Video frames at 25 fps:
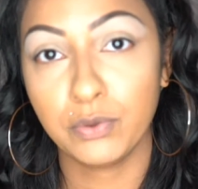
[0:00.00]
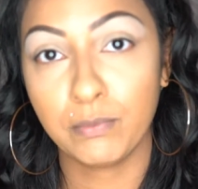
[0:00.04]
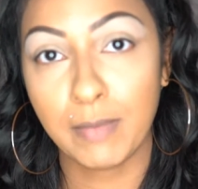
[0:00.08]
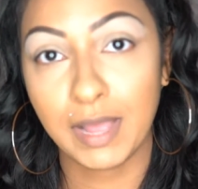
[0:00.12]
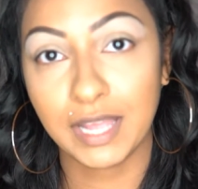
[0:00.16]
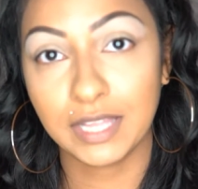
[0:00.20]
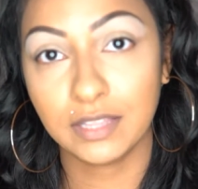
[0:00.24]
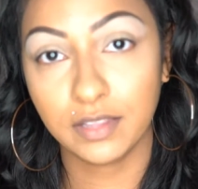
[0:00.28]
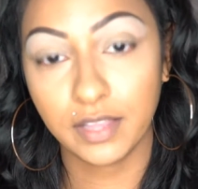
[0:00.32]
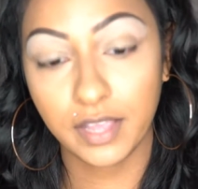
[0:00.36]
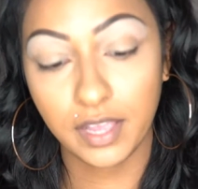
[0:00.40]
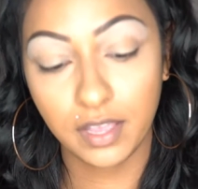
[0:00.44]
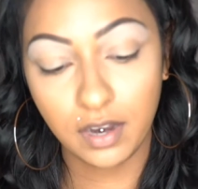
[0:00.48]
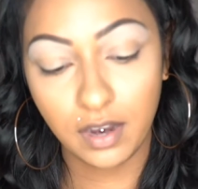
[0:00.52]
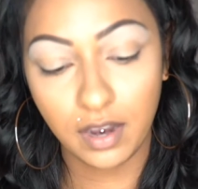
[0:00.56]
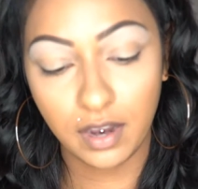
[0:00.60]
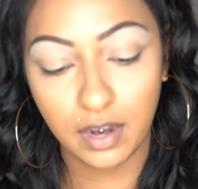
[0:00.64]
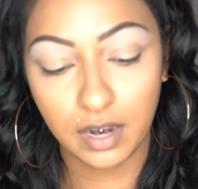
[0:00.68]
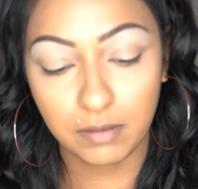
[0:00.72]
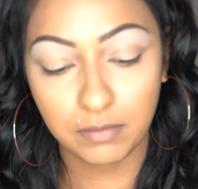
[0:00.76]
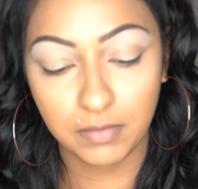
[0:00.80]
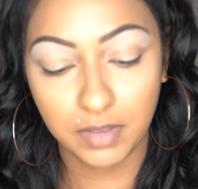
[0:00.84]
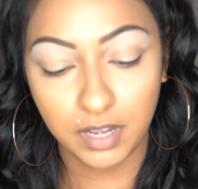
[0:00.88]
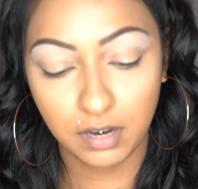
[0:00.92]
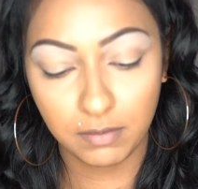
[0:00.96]
my lid,
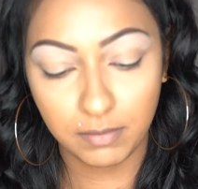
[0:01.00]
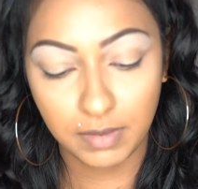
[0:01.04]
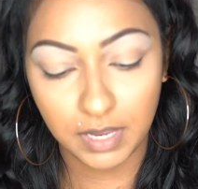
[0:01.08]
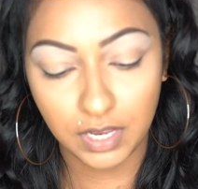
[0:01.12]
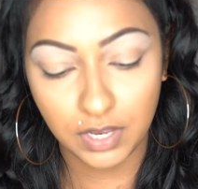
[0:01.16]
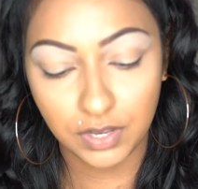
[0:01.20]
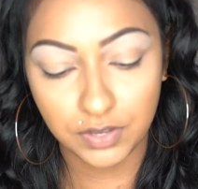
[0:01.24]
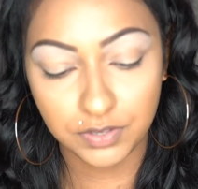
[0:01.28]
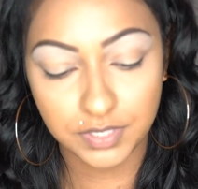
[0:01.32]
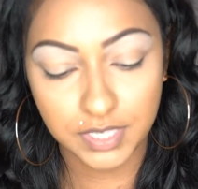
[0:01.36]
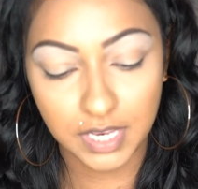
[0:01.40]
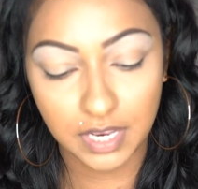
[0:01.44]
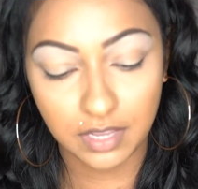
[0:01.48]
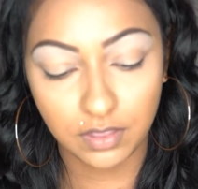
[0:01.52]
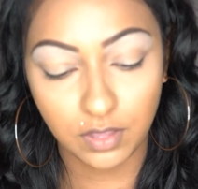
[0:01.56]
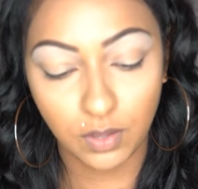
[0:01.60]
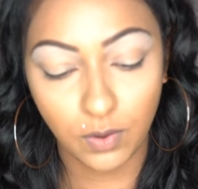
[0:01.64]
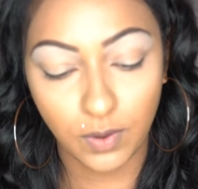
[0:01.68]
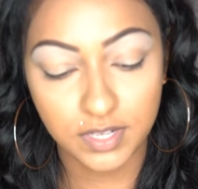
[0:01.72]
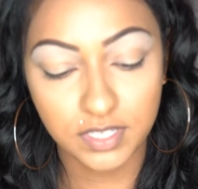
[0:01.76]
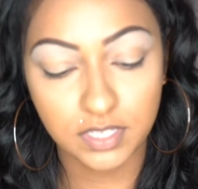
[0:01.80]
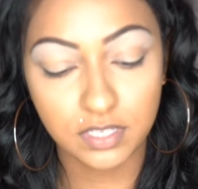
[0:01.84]
and I'm going to be using the Gwen